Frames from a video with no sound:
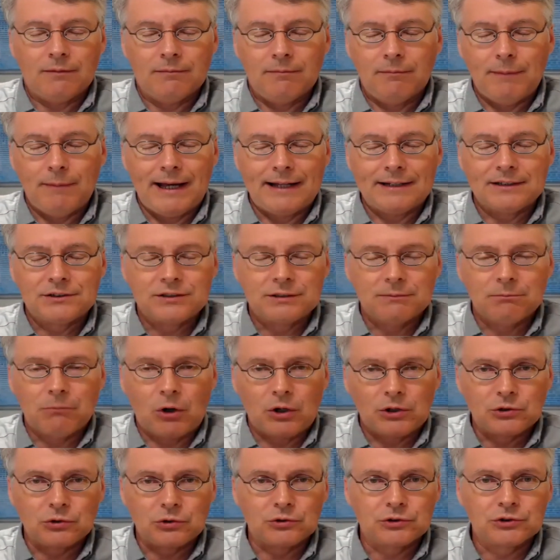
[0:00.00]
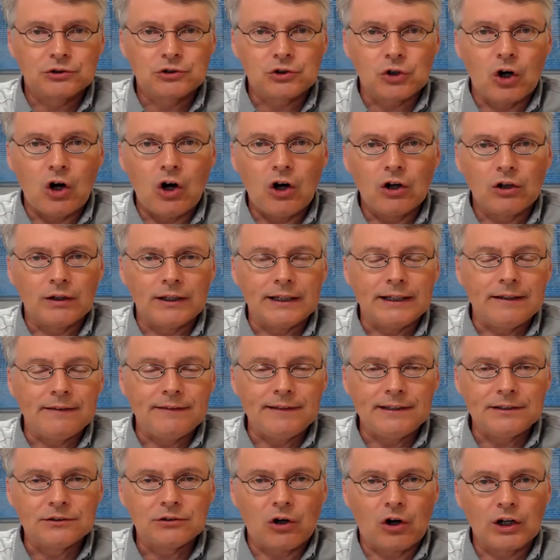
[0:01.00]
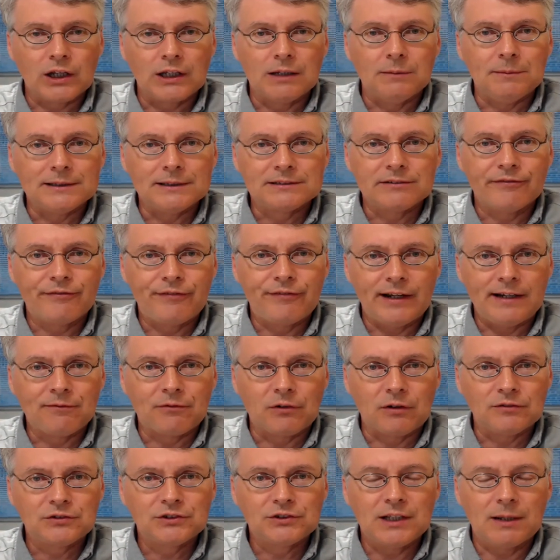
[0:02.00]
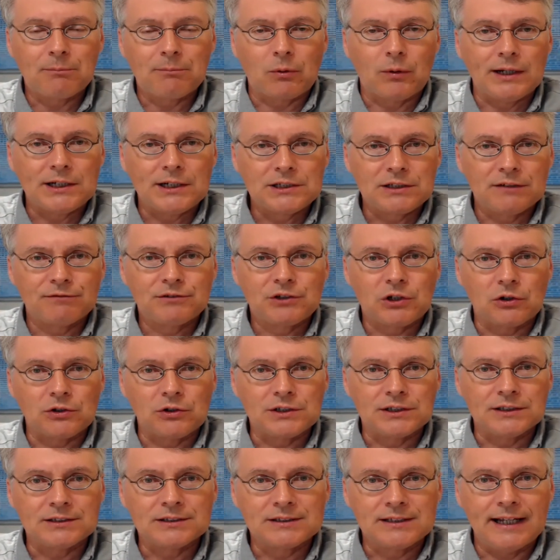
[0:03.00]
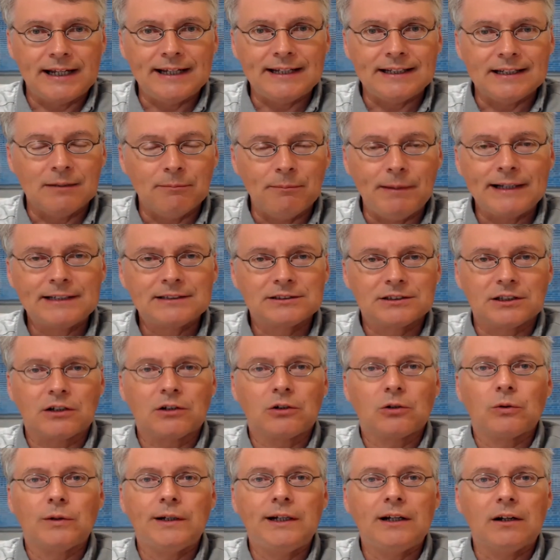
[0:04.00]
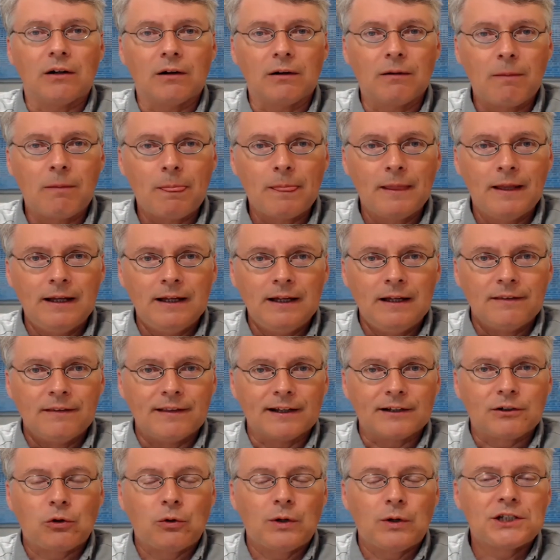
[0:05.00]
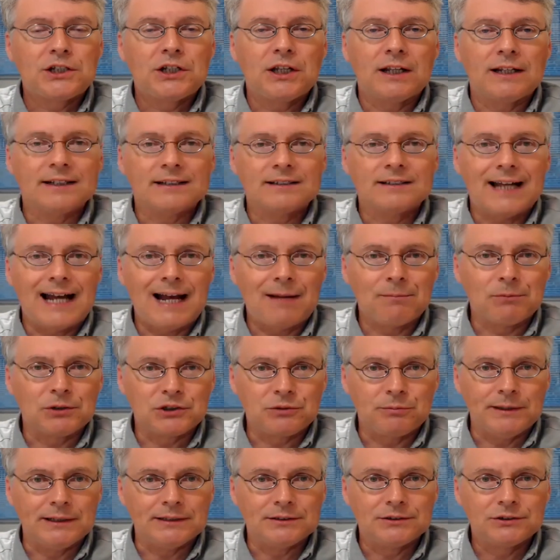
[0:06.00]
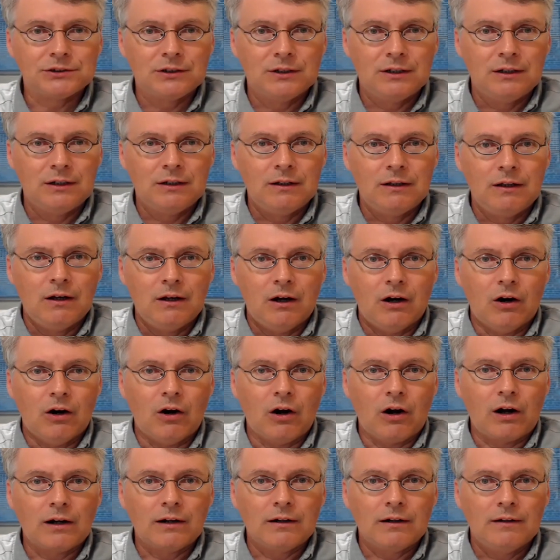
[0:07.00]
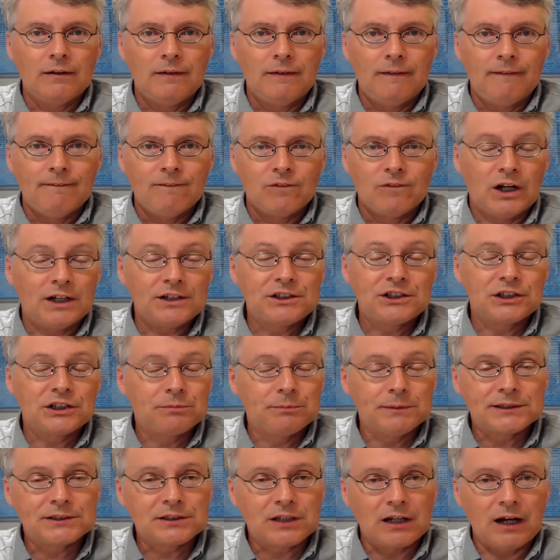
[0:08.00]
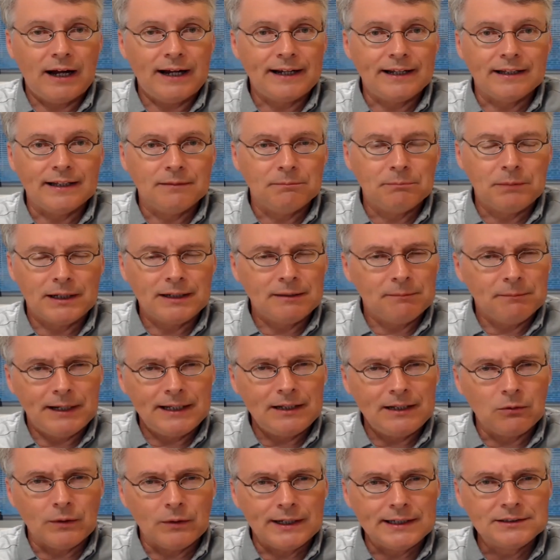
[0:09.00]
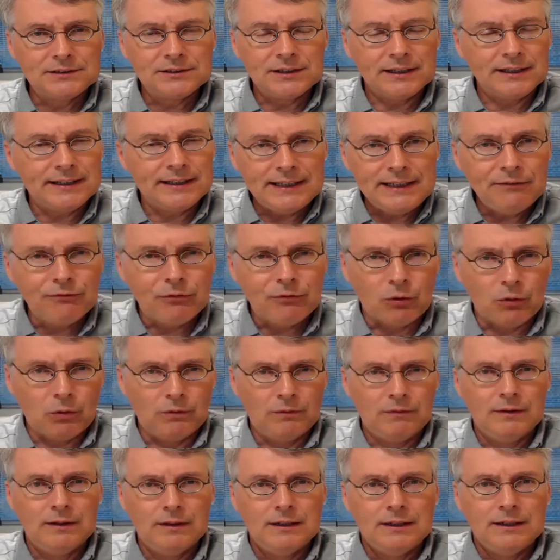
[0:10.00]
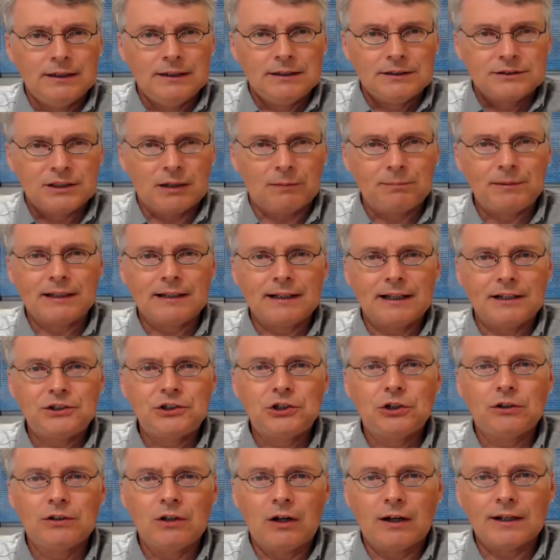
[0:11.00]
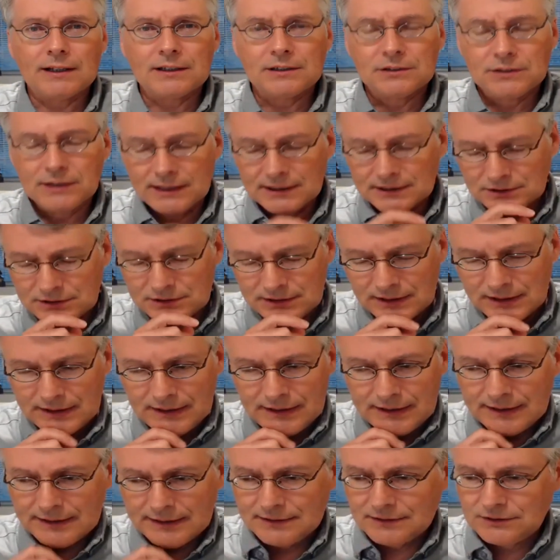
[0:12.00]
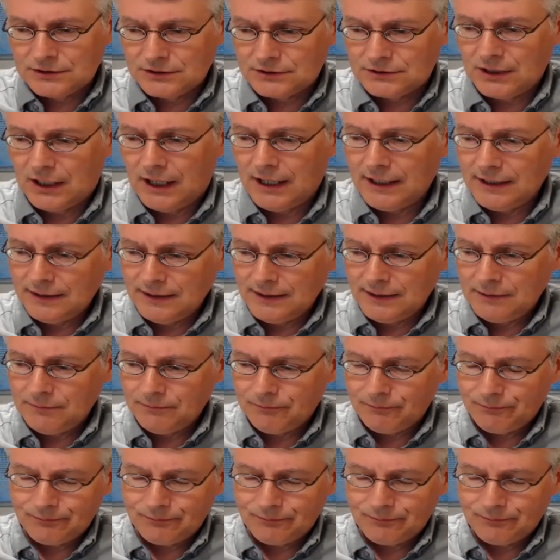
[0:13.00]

Madison marshals strongly these arguments in favor of separation of church and state and makes it clear that Christian establishments are not just misguided, but in many ways an evil, something that should not exist in society.